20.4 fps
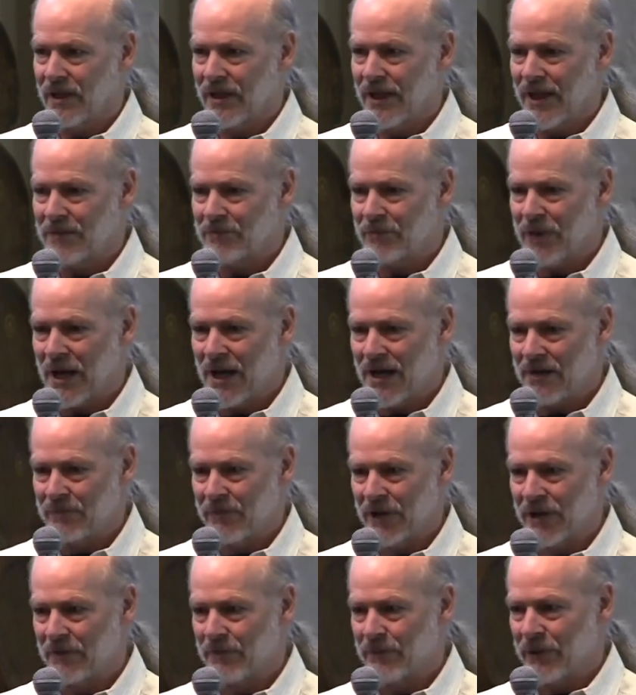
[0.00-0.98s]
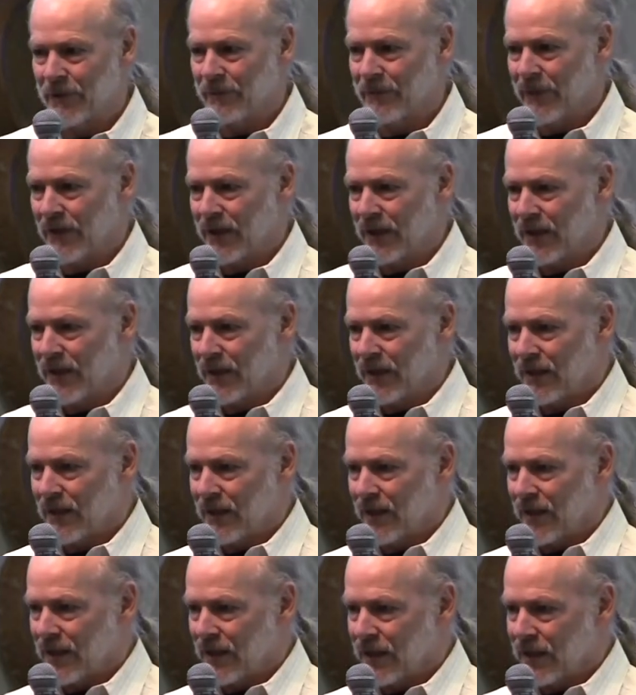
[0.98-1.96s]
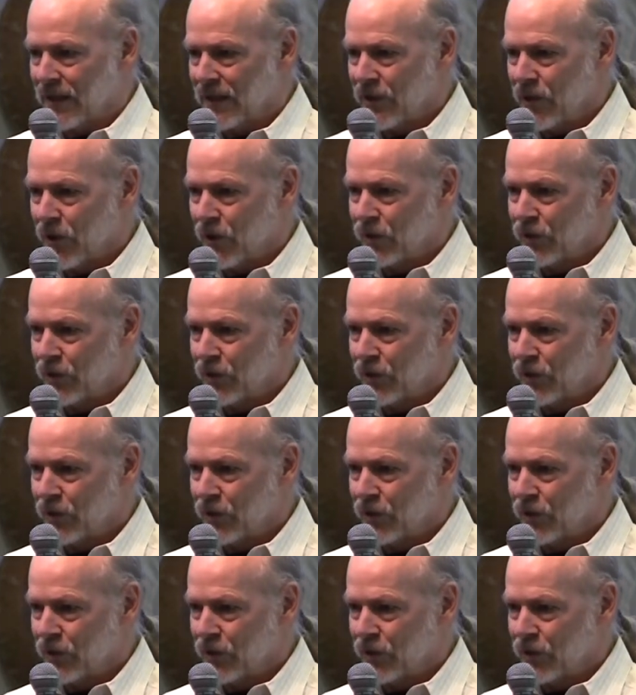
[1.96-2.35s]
That pop-up can